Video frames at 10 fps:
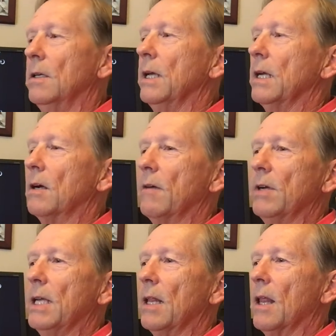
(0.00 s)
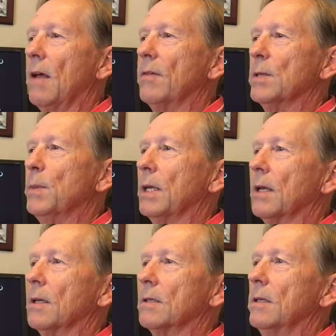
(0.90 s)
in our everyday life is
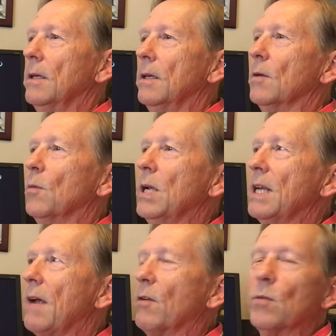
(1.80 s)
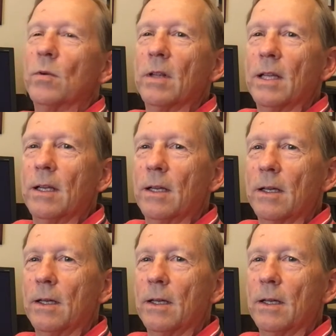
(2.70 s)
because we never really